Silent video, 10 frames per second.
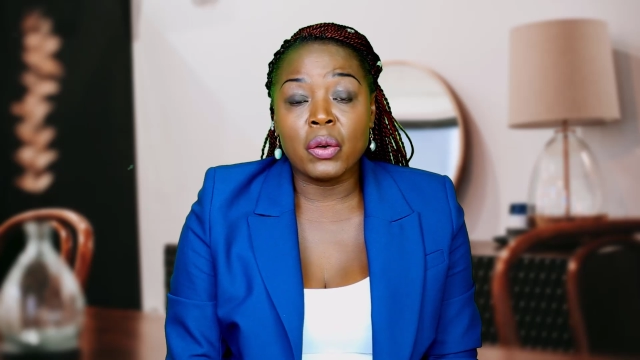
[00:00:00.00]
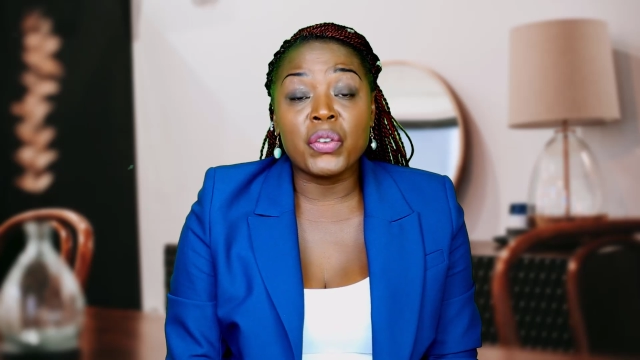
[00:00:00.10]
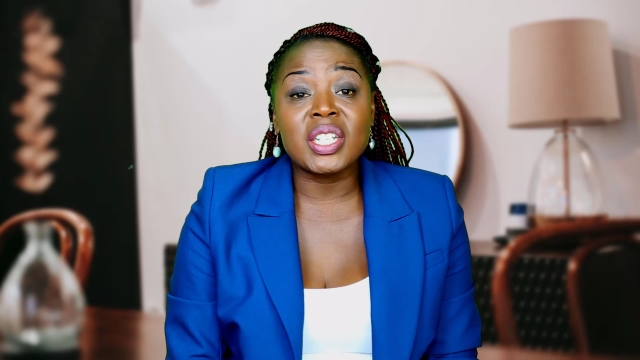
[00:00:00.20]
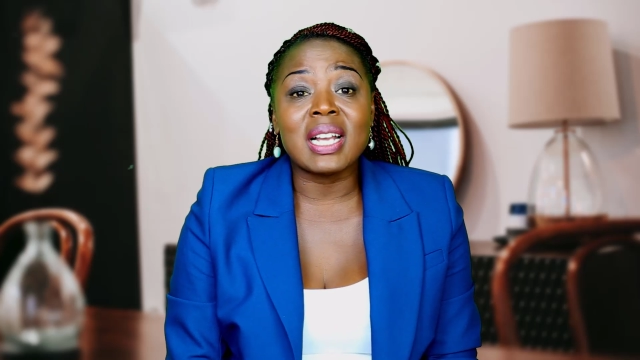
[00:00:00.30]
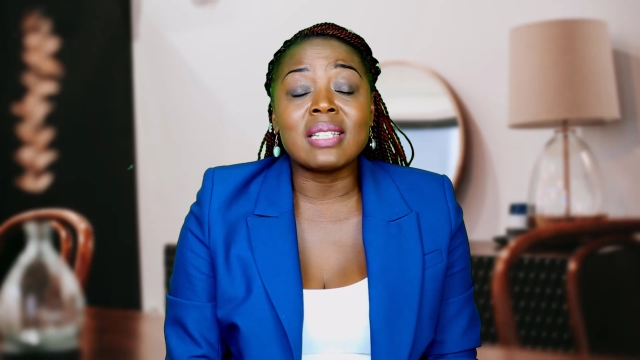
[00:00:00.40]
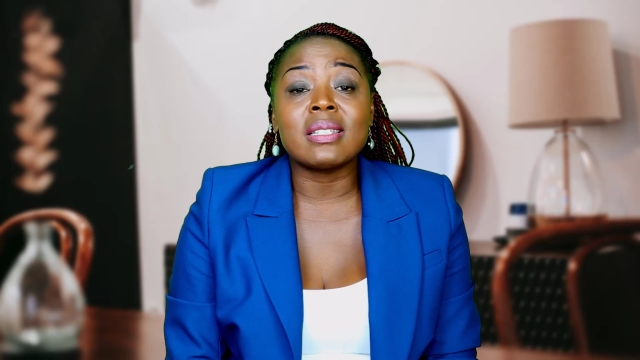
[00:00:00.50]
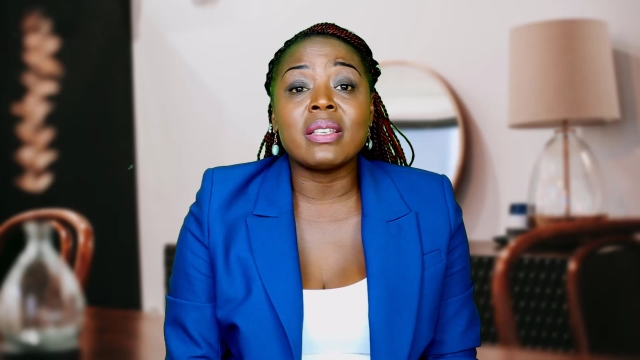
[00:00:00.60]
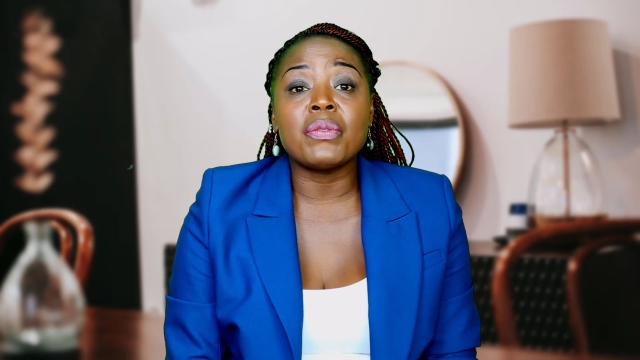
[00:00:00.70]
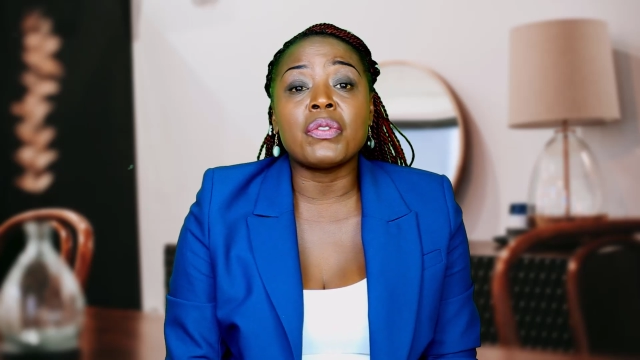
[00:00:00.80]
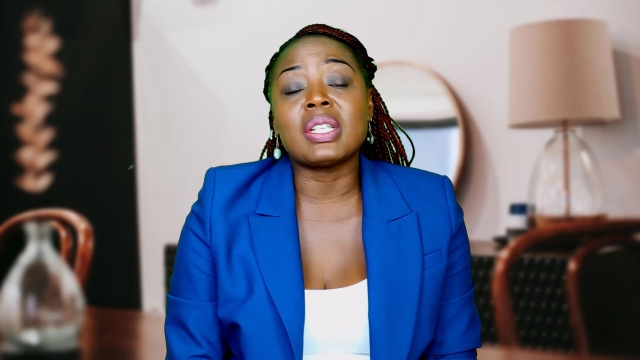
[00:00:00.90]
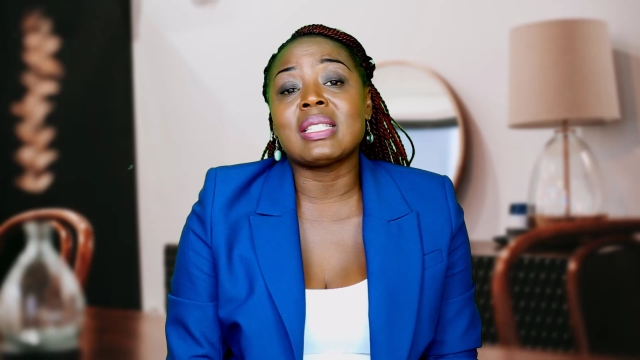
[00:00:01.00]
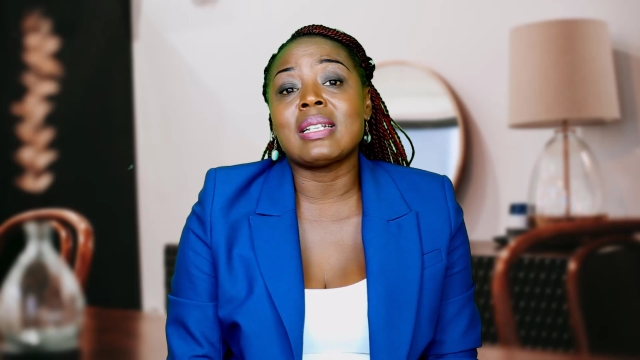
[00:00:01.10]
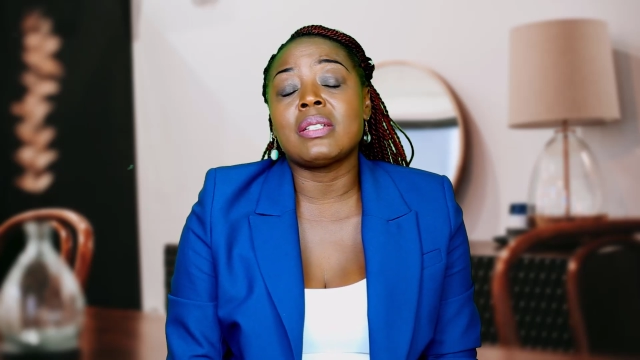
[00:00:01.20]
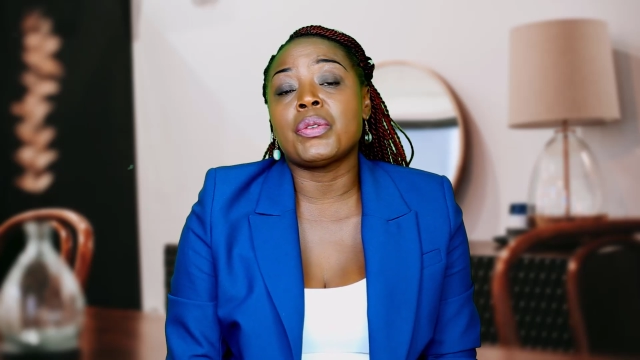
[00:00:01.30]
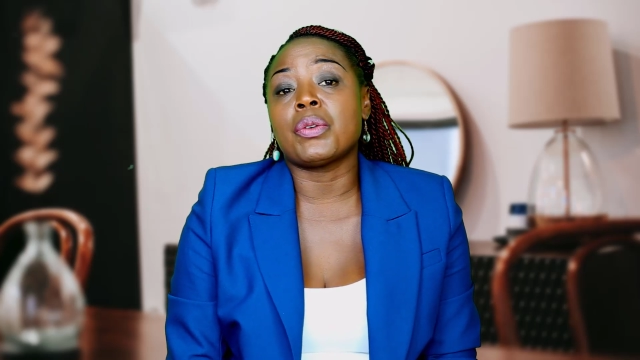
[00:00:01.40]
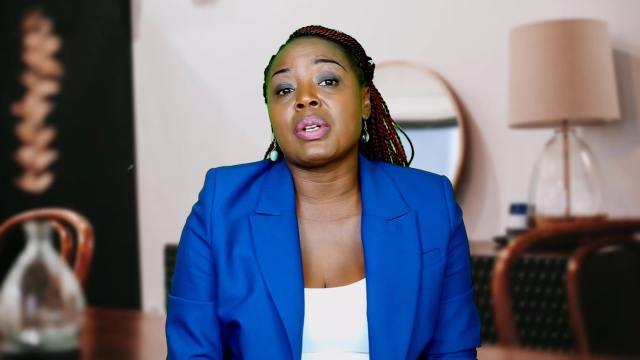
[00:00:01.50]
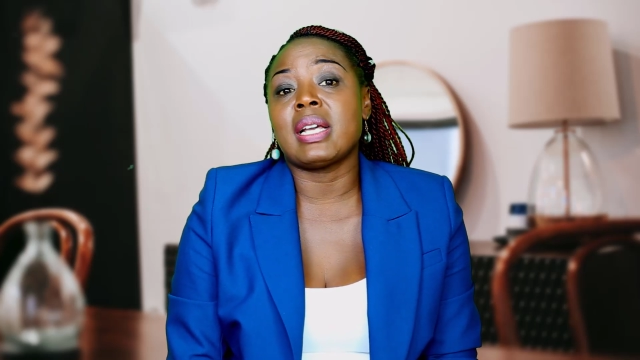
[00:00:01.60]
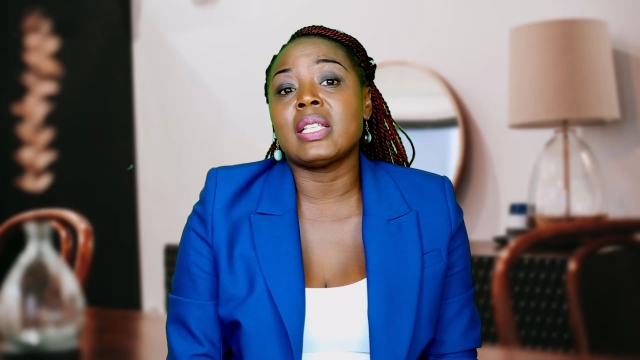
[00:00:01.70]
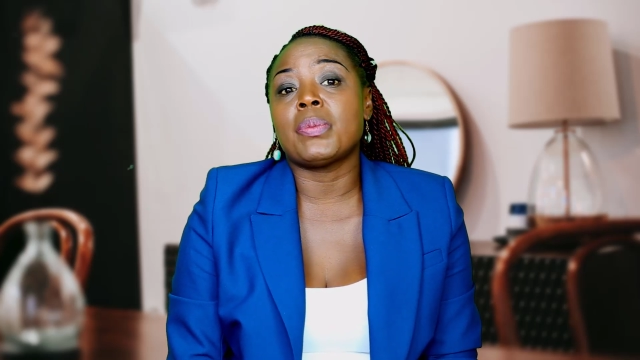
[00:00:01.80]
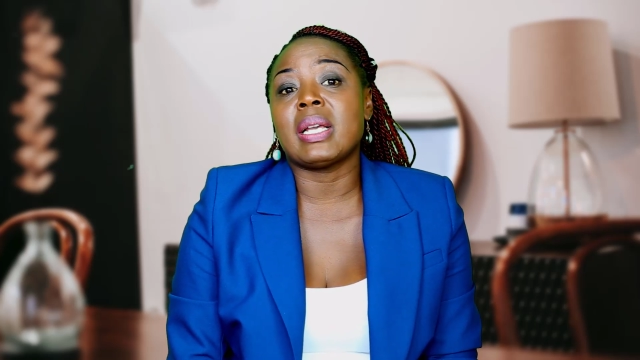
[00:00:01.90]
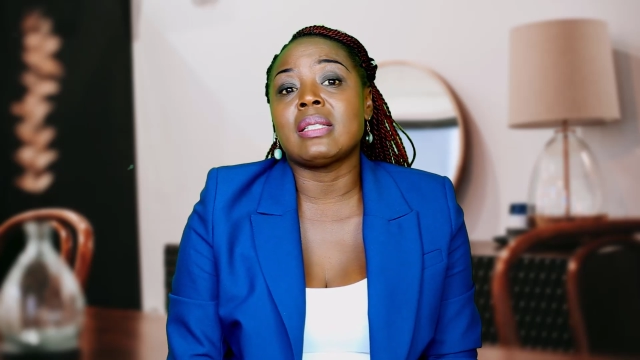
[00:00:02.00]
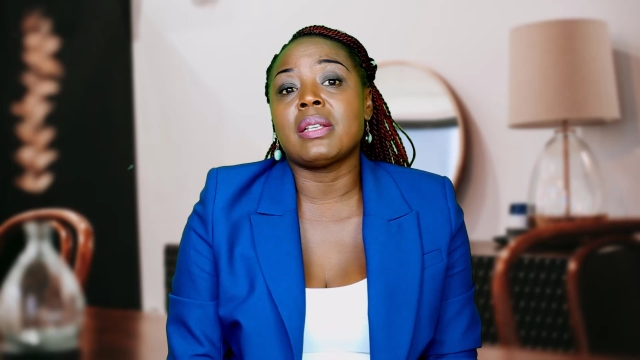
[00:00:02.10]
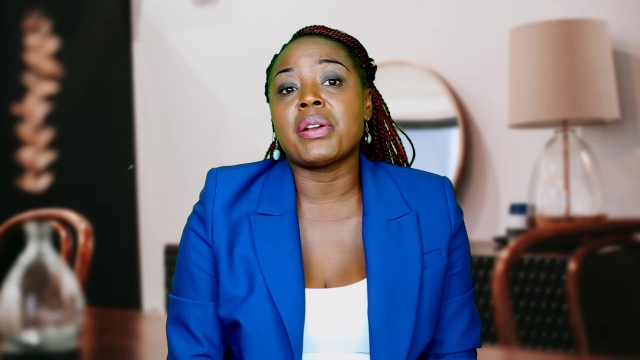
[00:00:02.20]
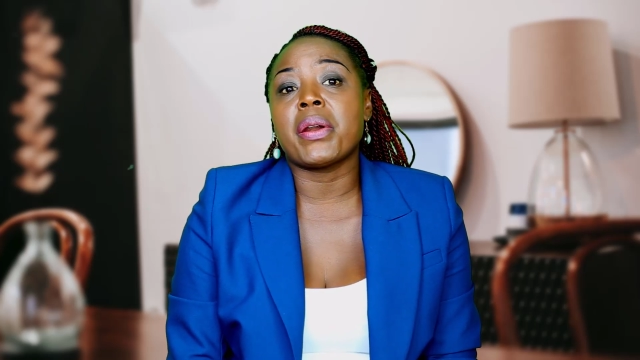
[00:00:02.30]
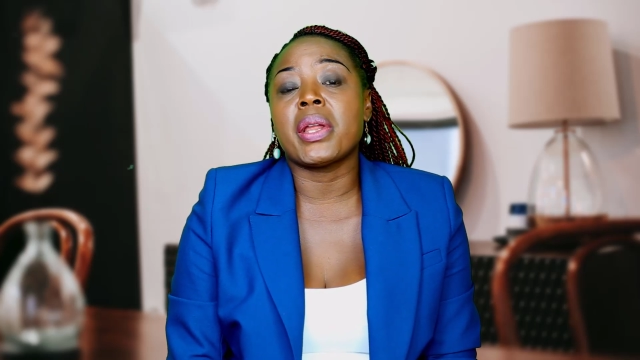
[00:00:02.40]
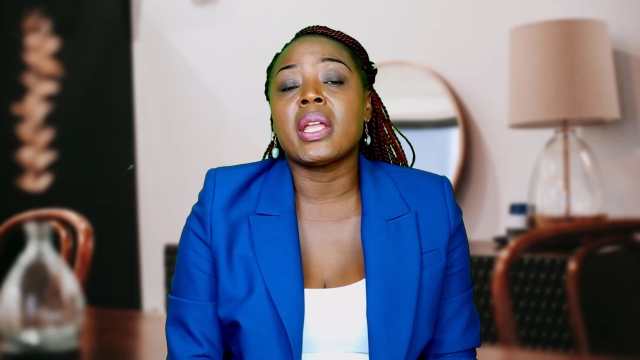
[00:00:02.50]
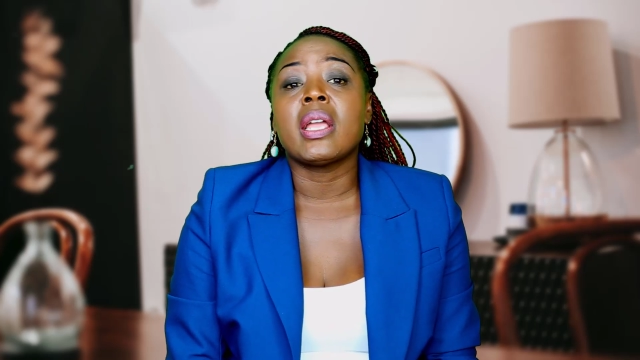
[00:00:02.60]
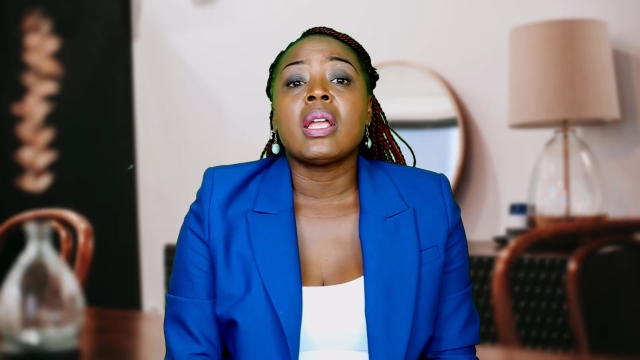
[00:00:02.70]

of a tax invoice that is recognized by ZRA,